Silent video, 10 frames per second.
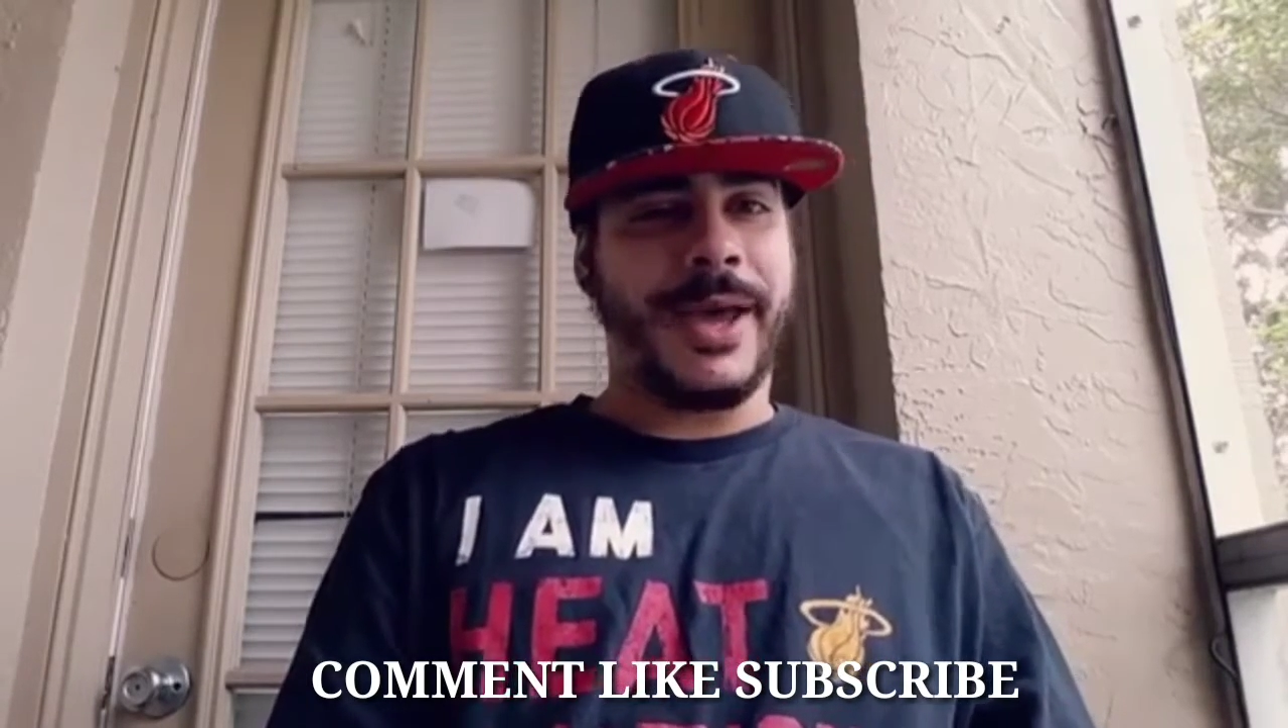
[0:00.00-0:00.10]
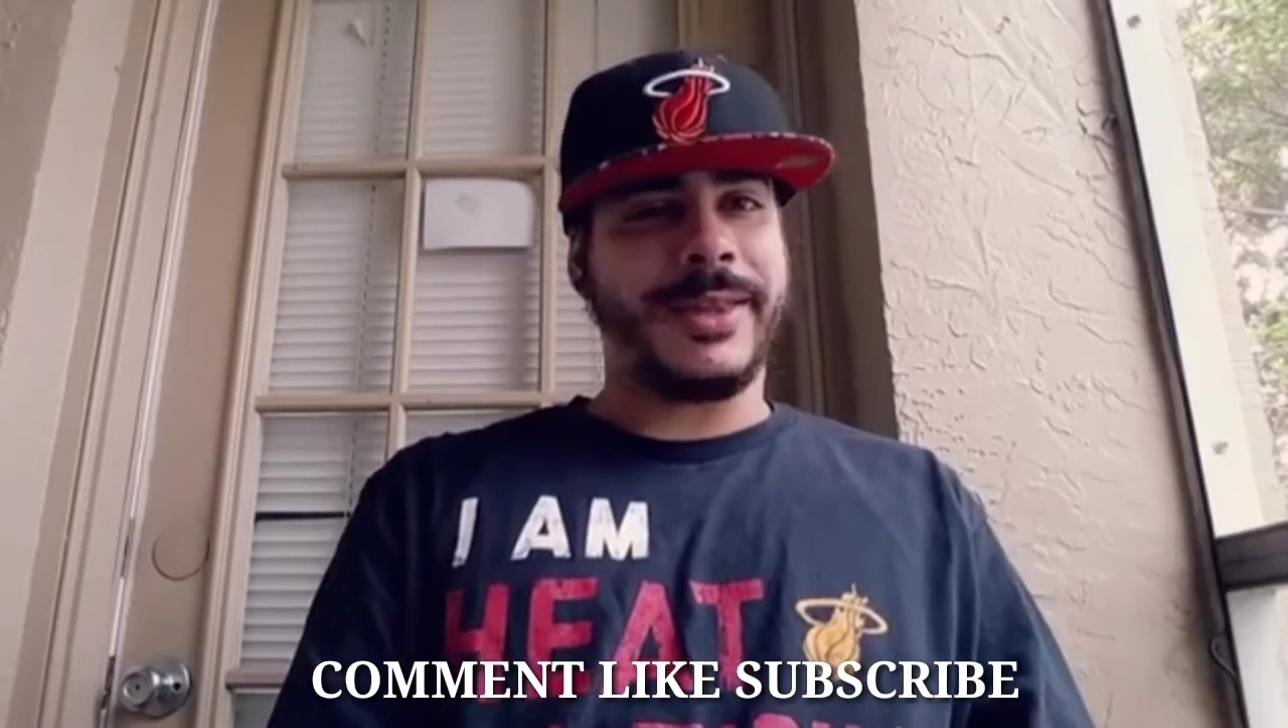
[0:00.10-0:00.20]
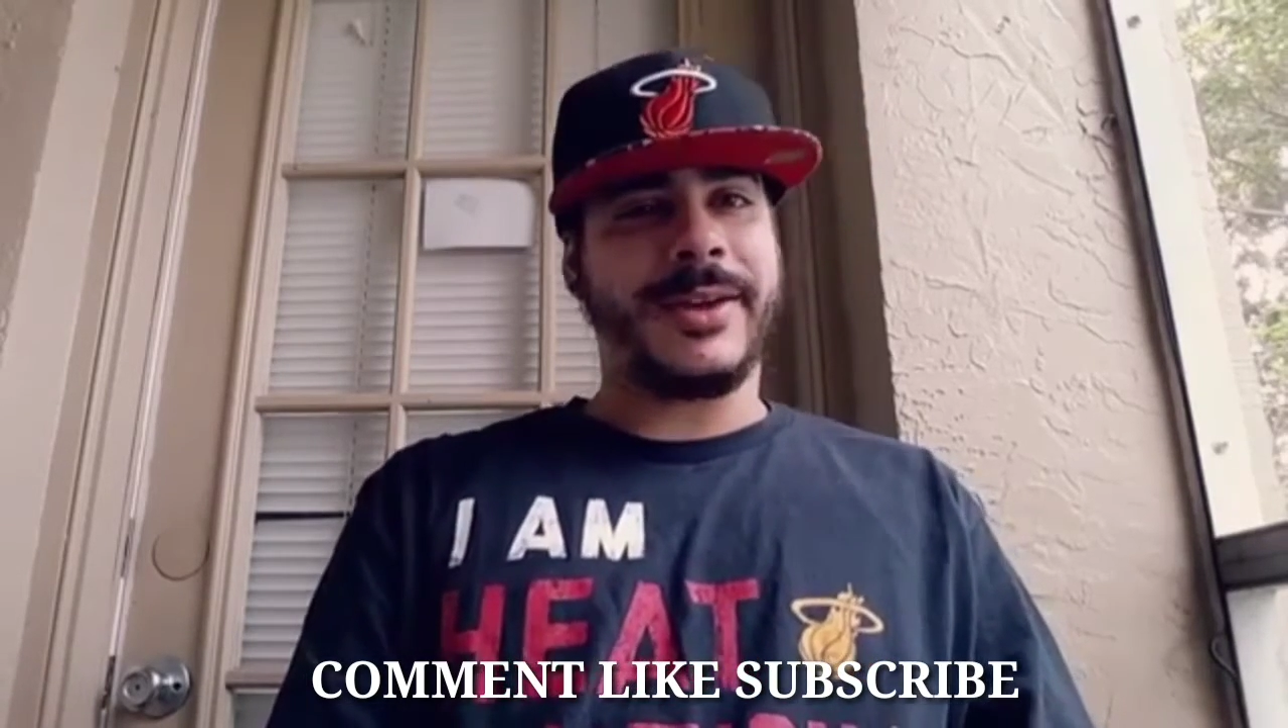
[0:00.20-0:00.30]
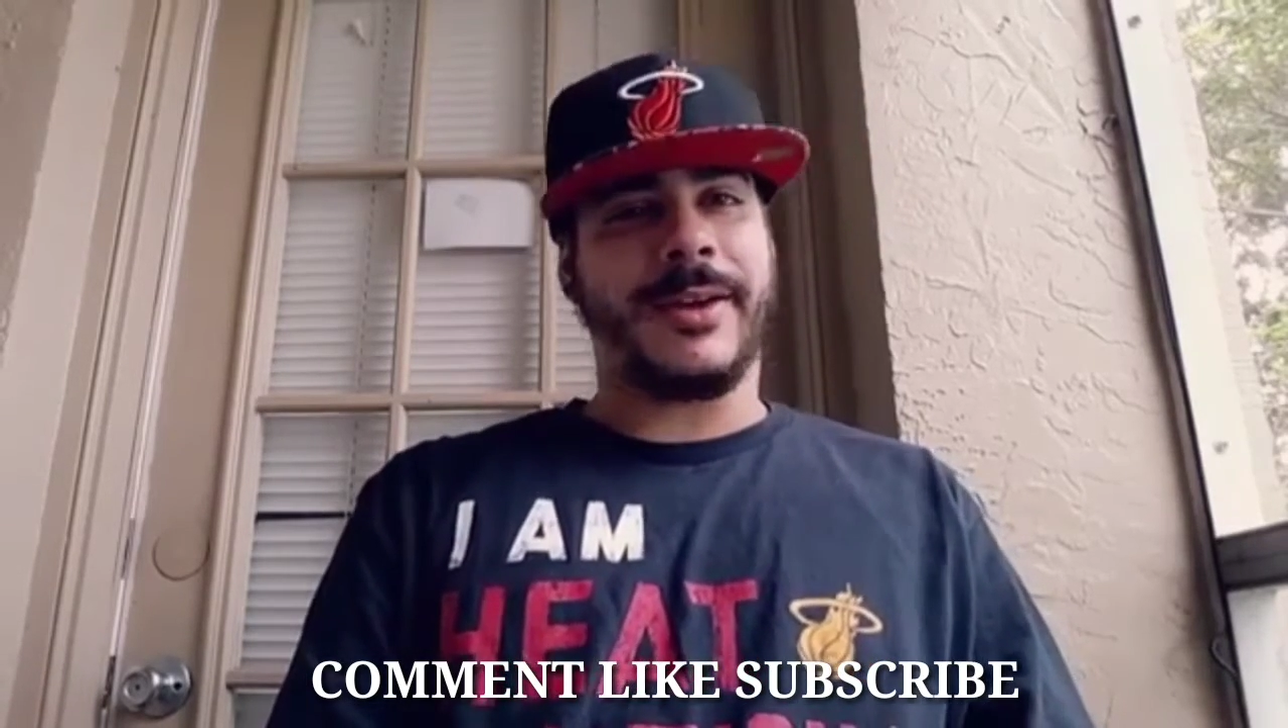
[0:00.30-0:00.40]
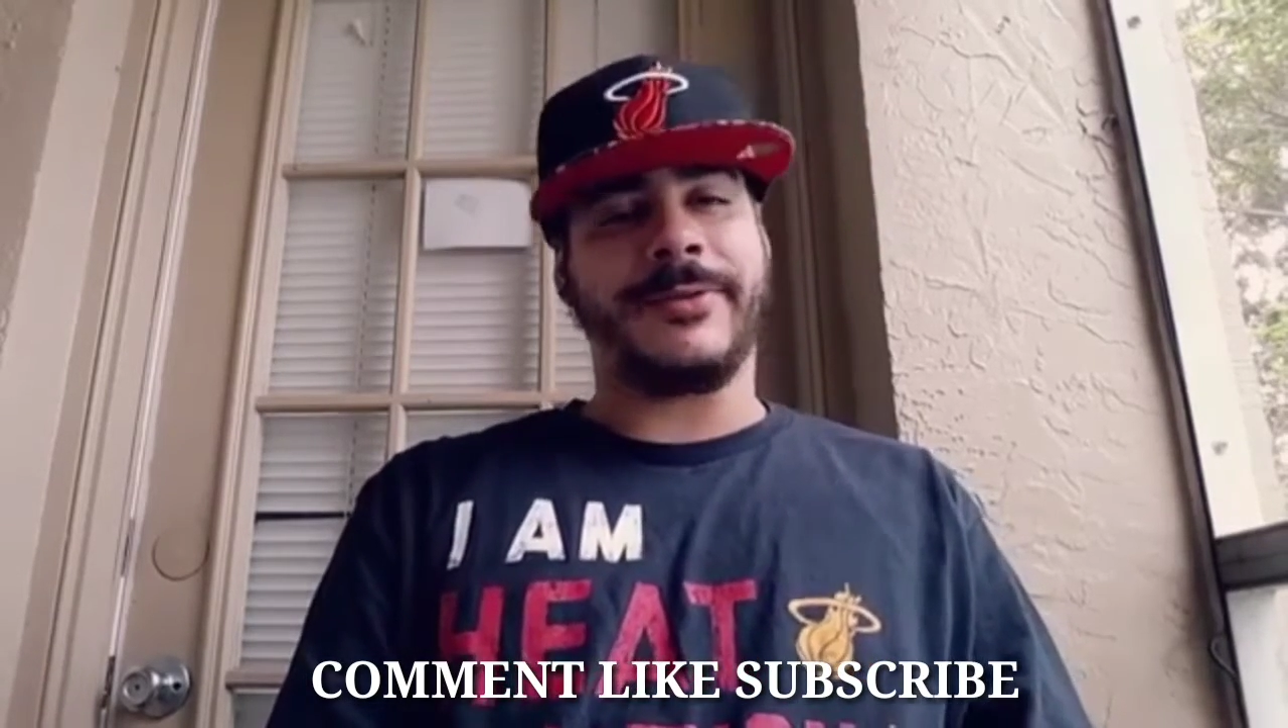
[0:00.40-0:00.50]

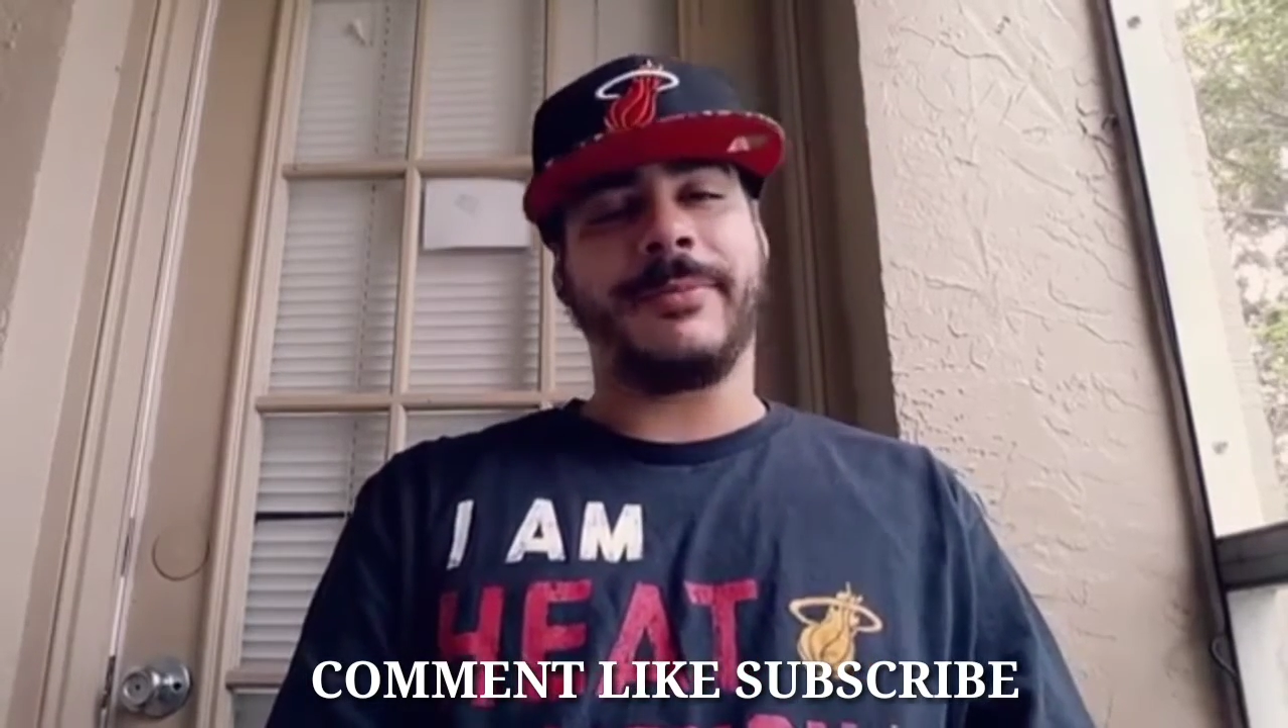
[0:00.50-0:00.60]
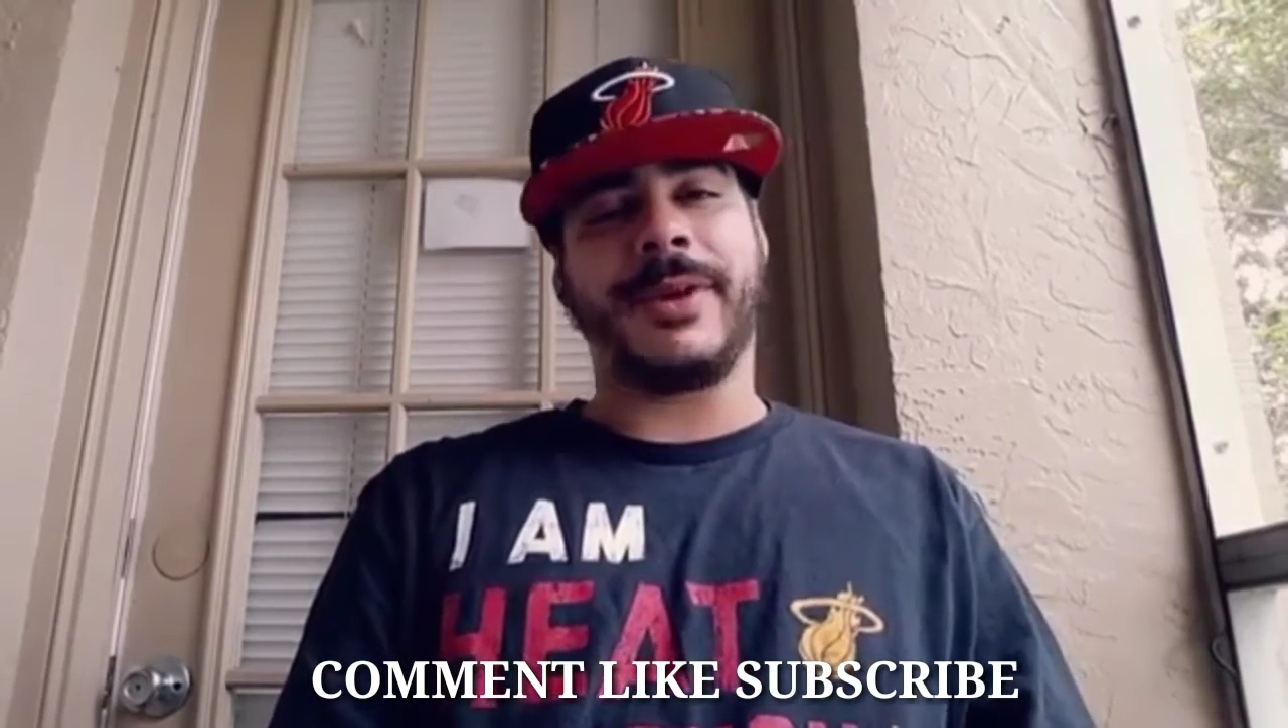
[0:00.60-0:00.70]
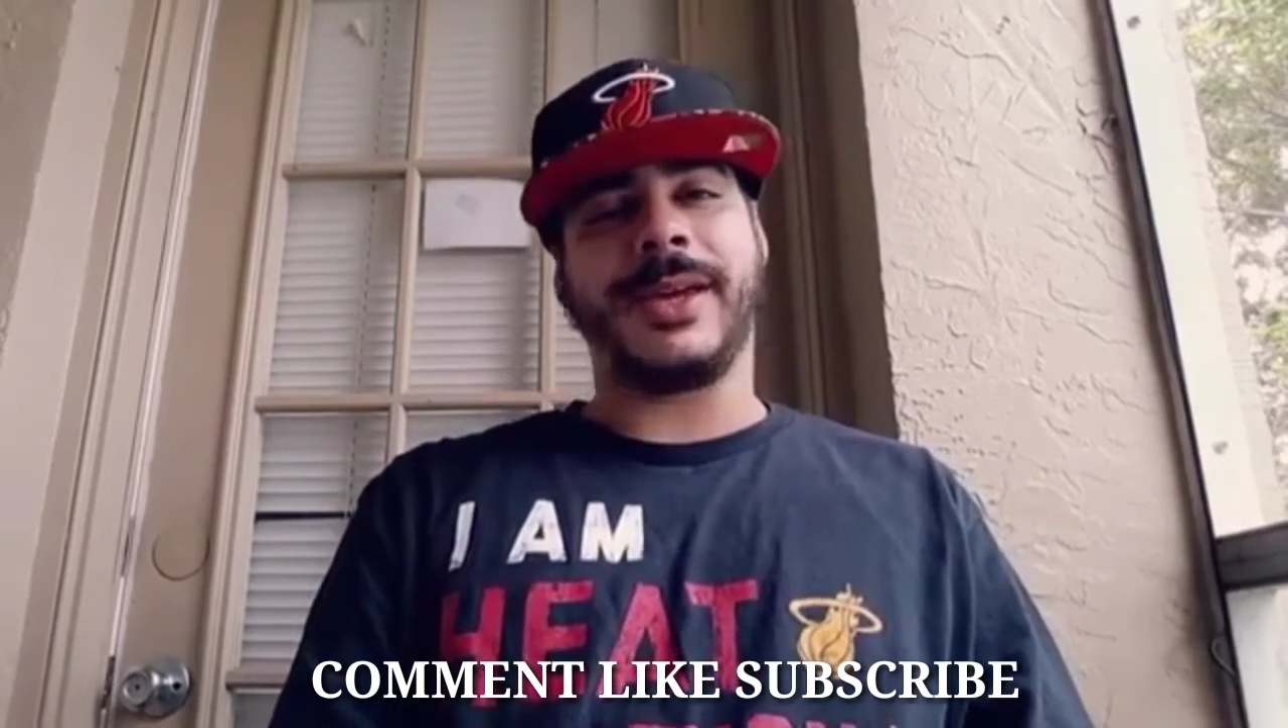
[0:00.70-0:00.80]
Math Hoffa